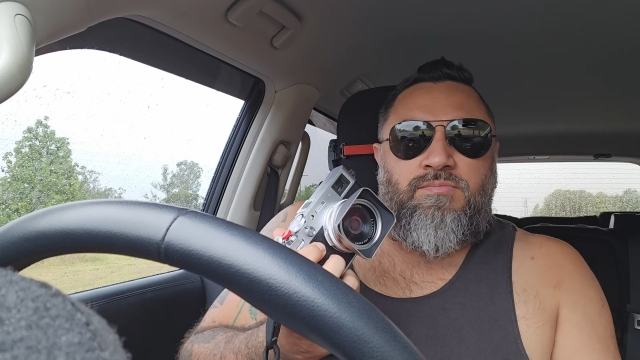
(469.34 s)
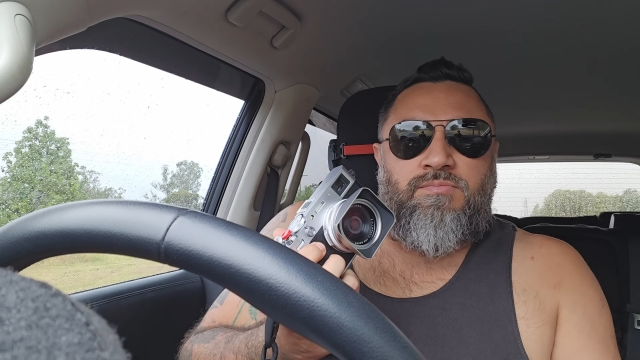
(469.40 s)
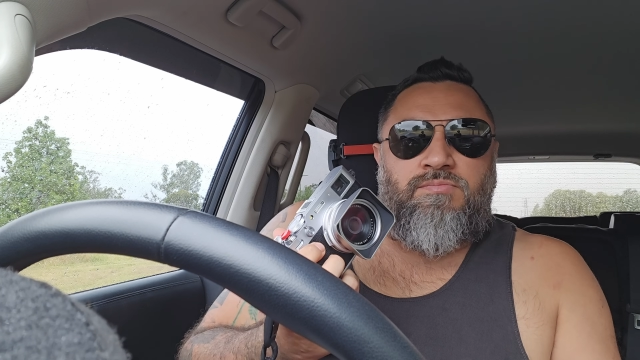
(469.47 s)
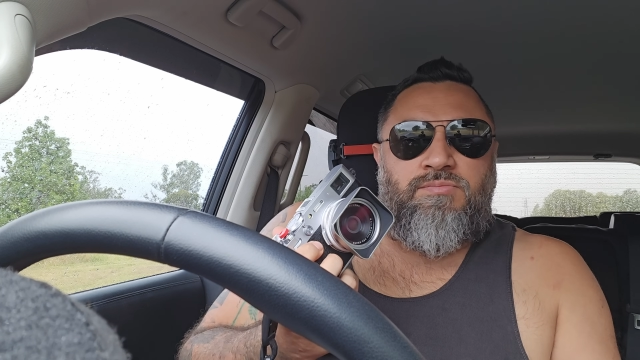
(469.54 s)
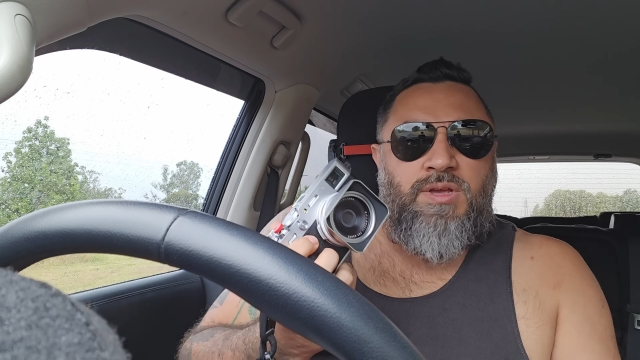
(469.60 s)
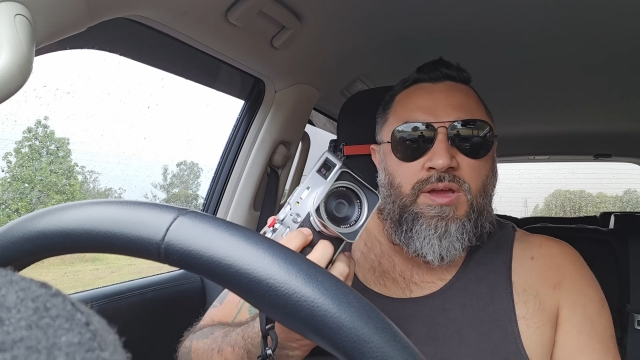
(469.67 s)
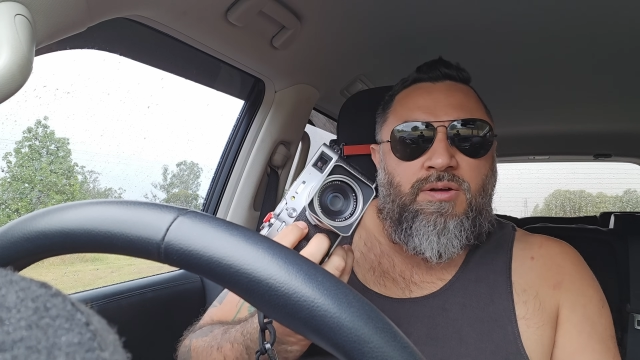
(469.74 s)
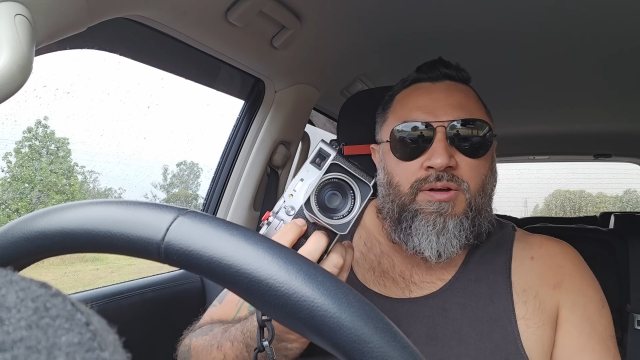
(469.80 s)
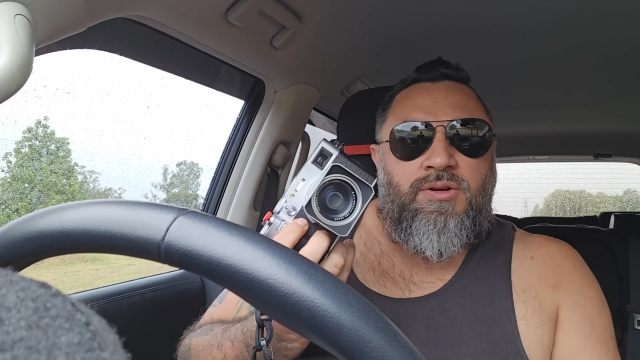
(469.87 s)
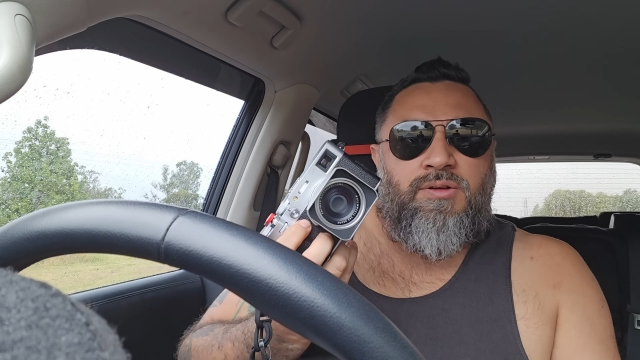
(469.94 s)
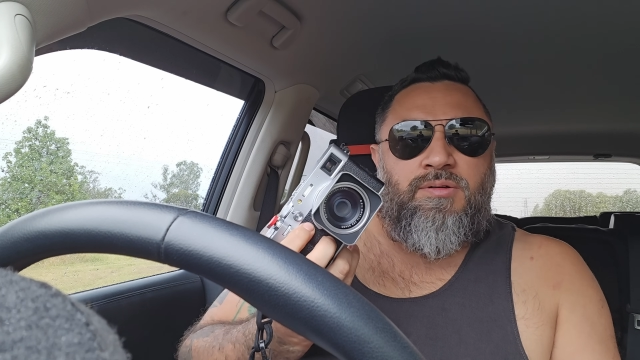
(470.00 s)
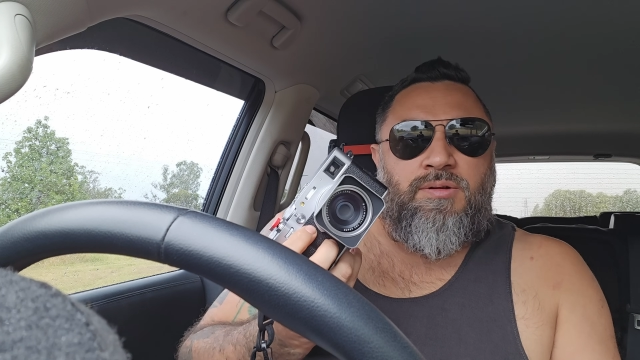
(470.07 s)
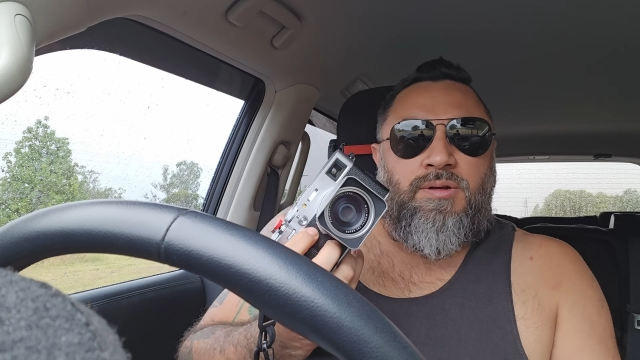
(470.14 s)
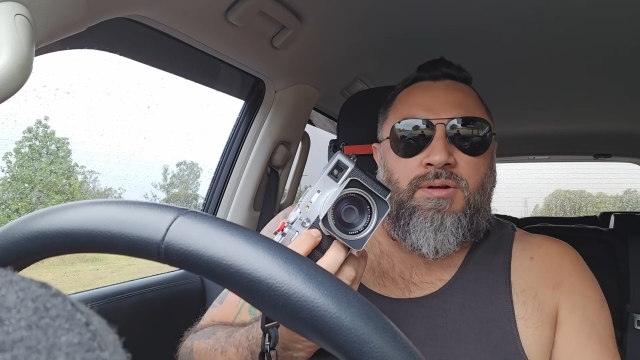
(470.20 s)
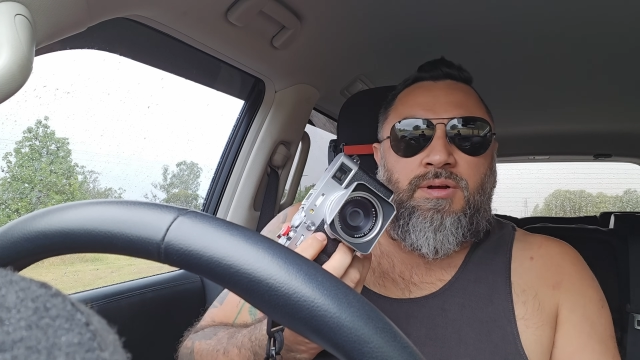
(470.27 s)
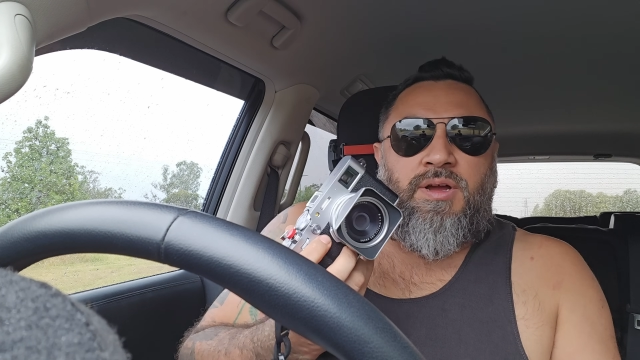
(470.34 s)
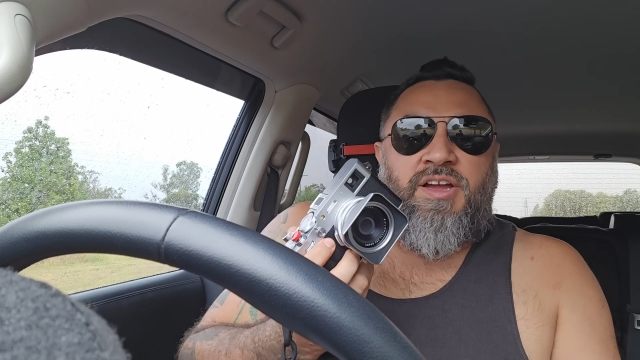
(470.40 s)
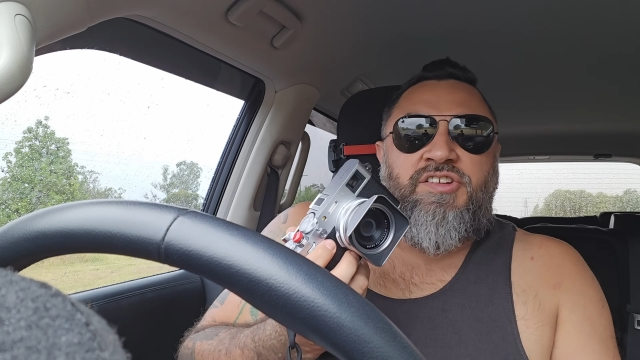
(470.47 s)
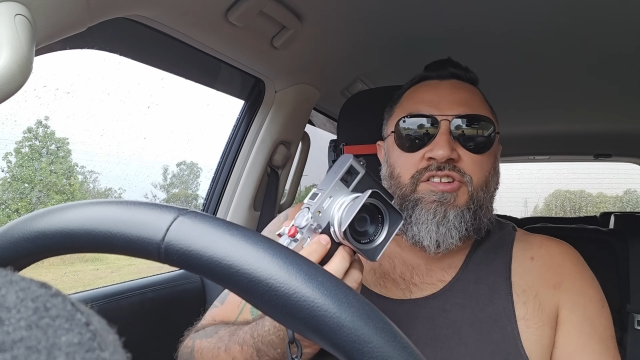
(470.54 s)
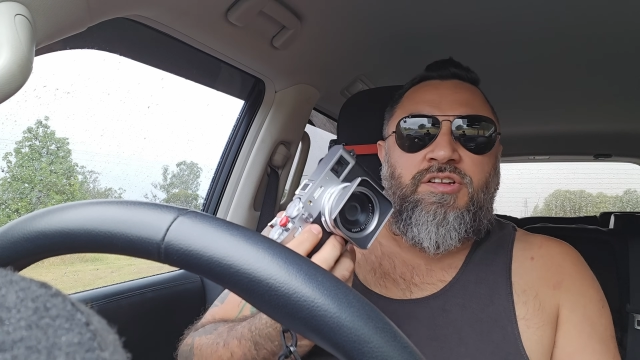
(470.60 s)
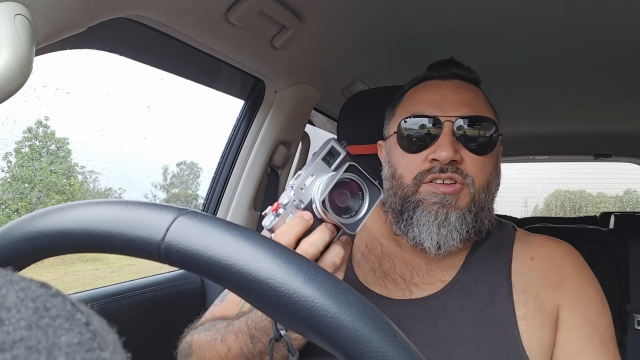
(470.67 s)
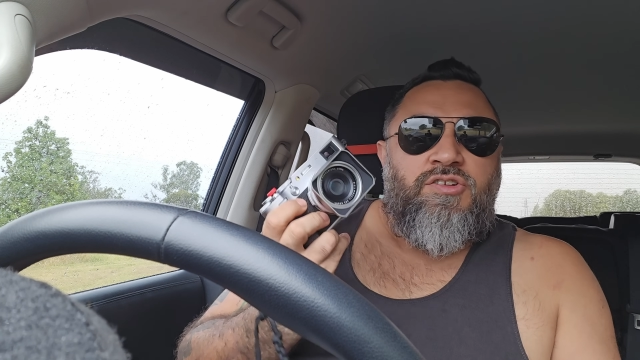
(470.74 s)
Yeah, I do. I
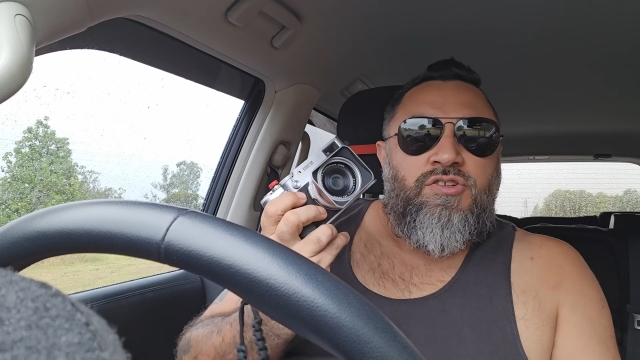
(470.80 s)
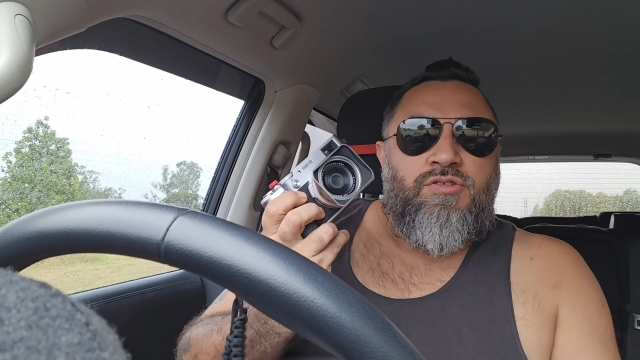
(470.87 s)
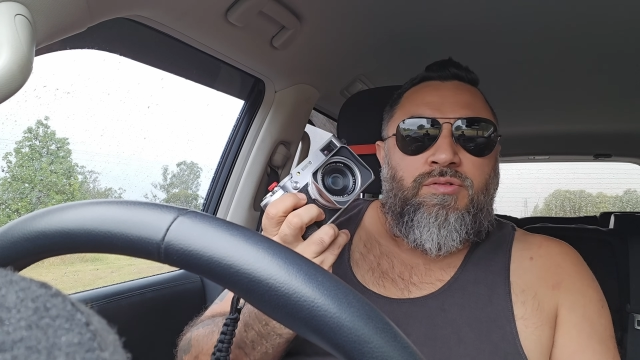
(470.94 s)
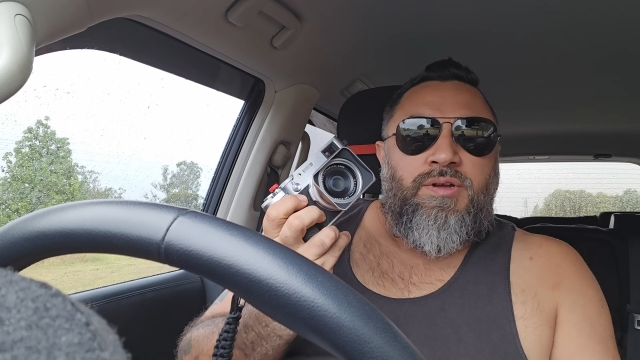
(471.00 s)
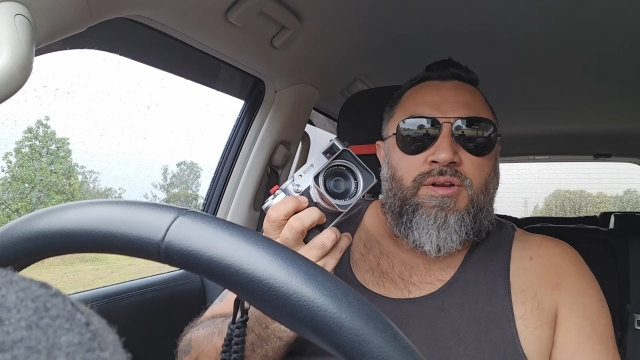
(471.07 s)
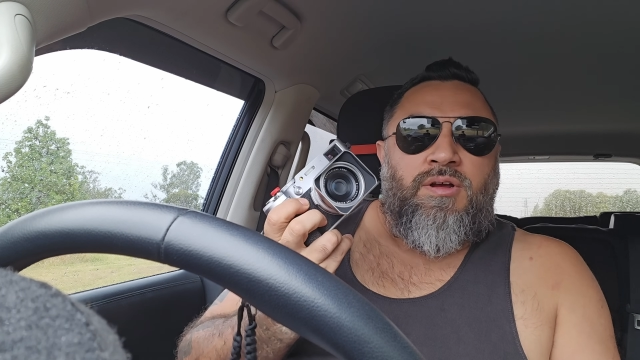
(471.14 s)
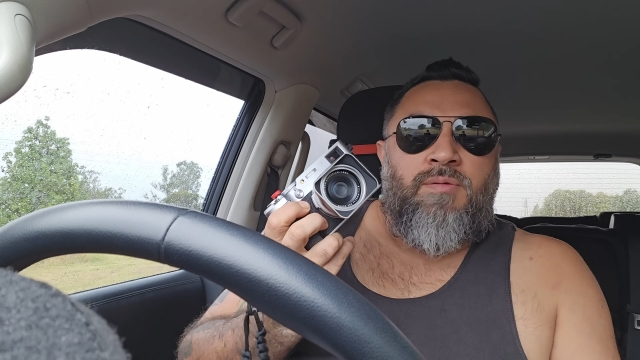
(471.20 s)
actually enjoy it.